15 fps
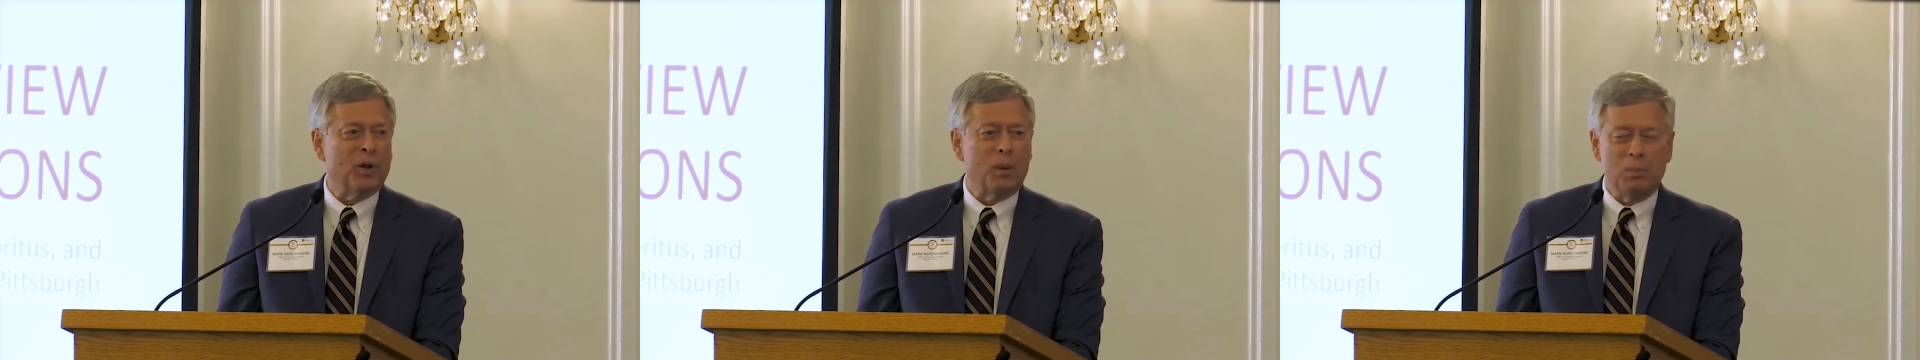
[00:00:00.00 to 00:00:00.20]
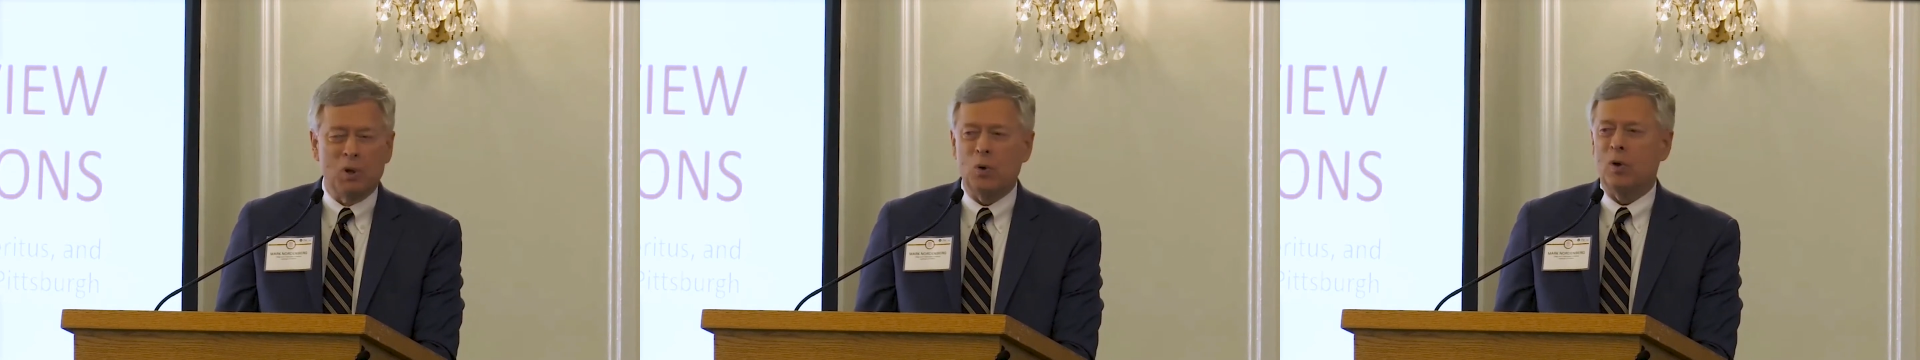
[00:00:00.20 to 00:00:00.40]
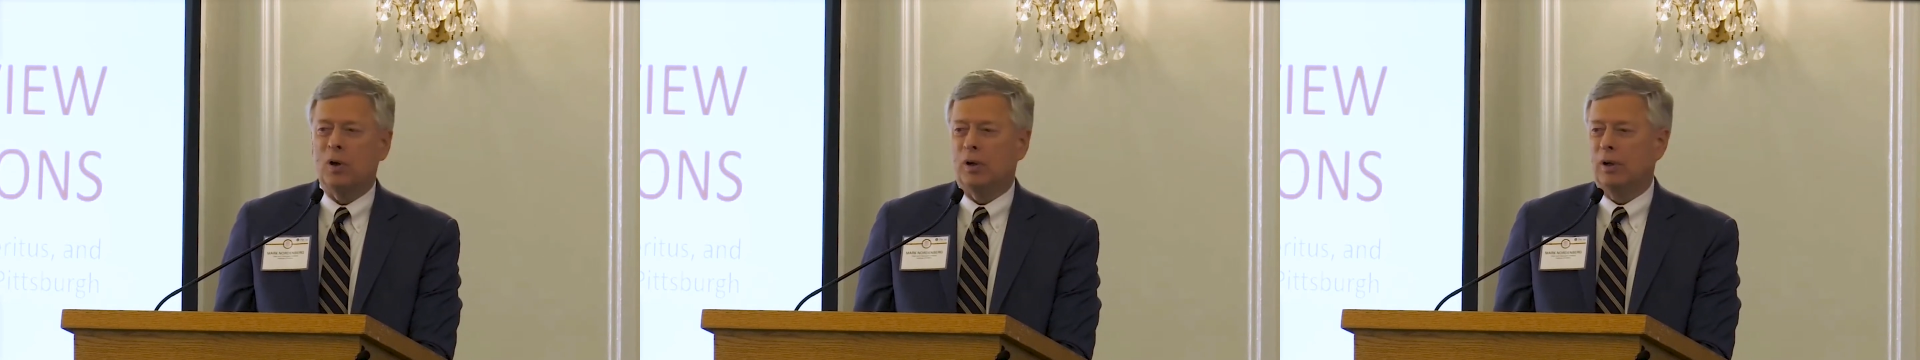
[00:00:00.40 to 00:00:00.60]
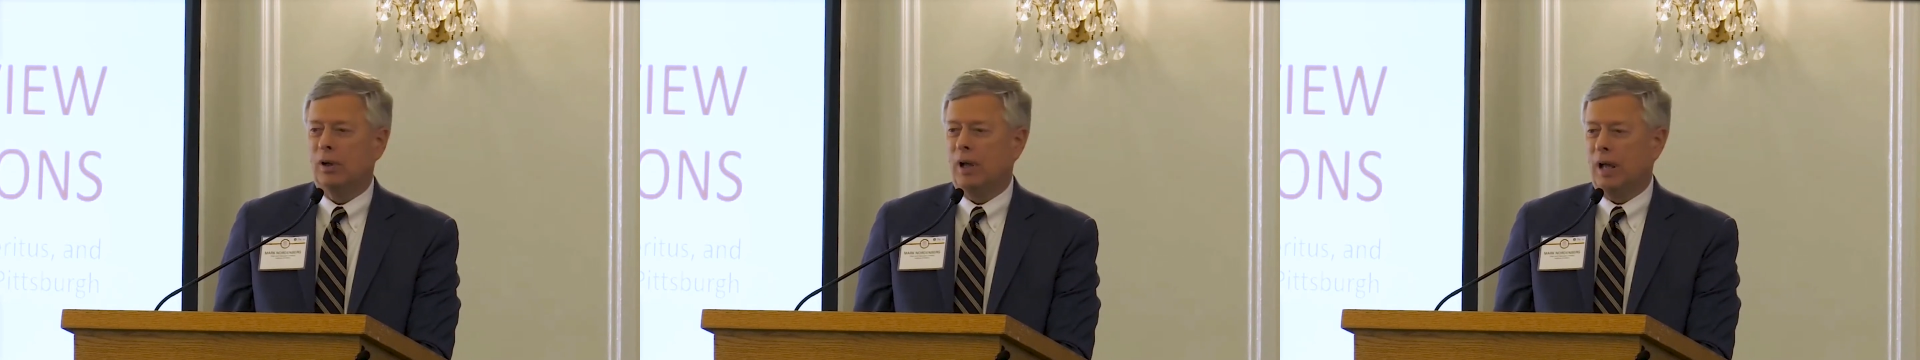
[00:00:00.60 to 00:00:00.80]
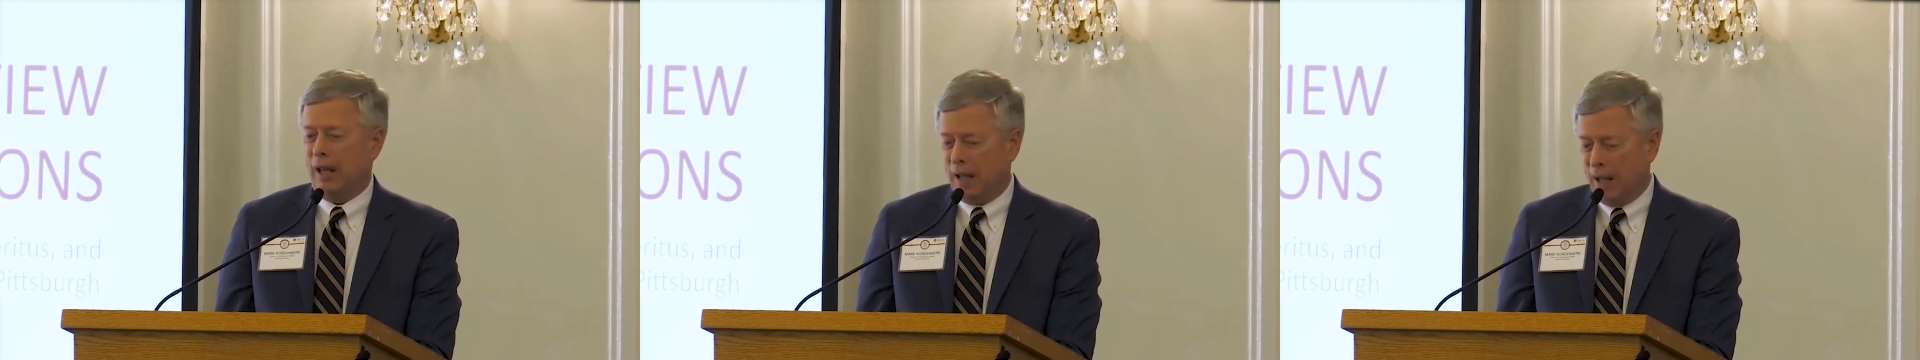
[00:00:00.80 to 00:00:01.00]

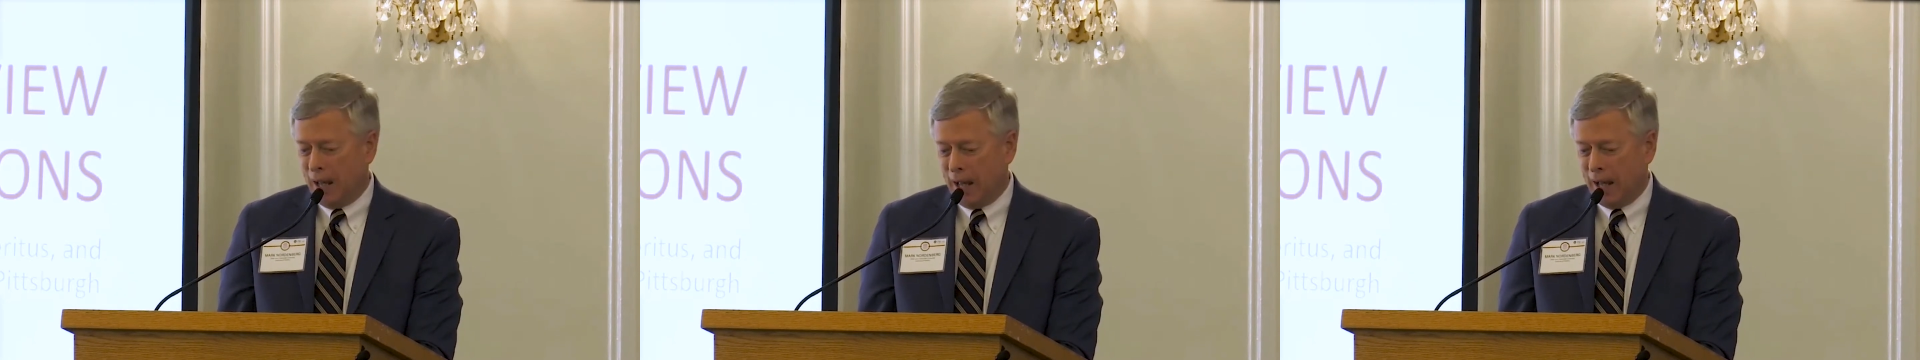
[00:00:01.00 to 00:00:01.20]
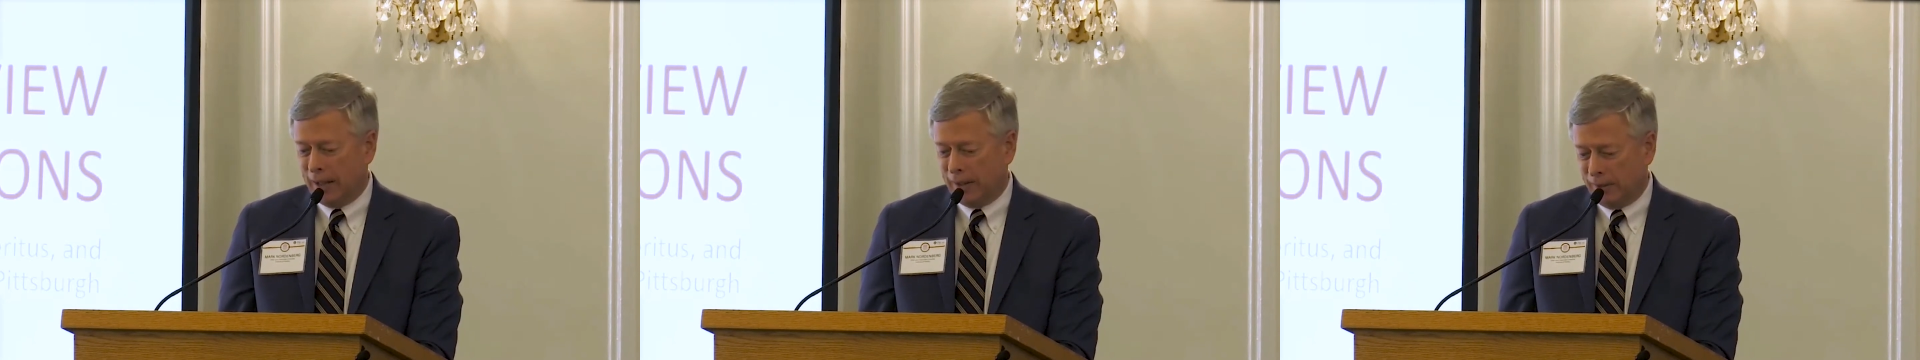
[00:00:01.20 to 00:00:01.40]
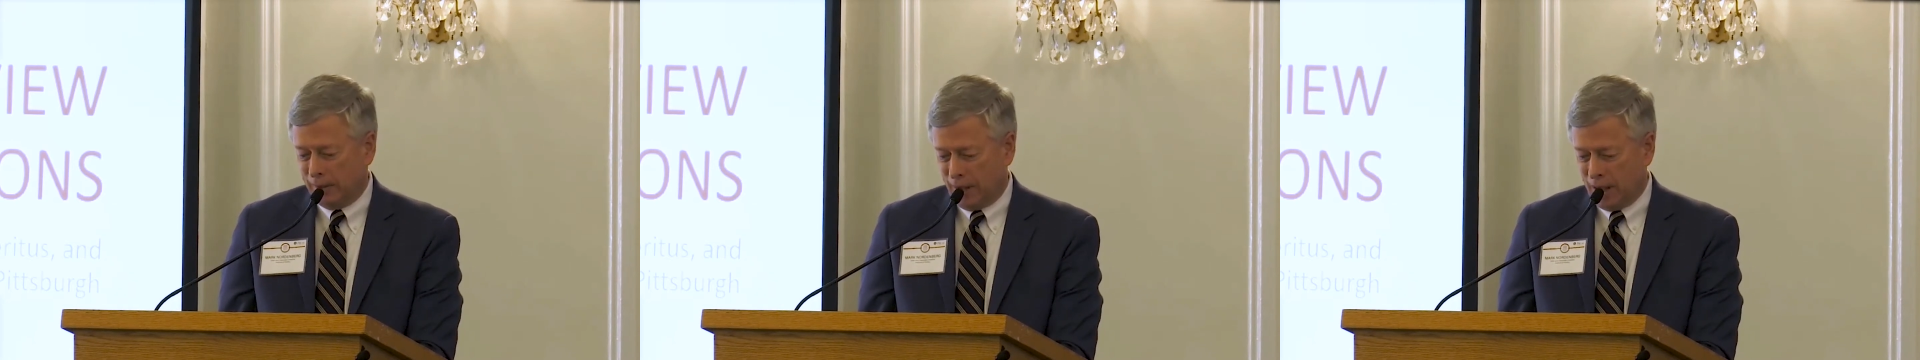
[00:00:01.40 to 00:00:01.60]
community and